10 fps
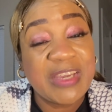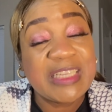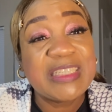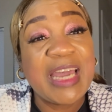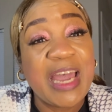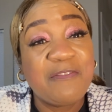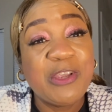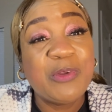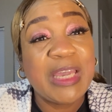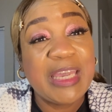It's time for
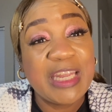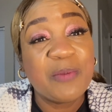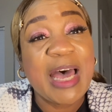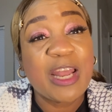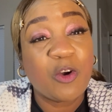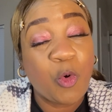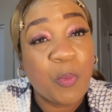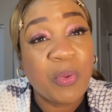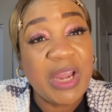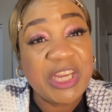you to get up out of
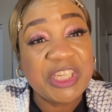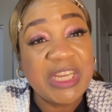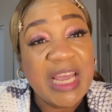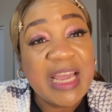oppression.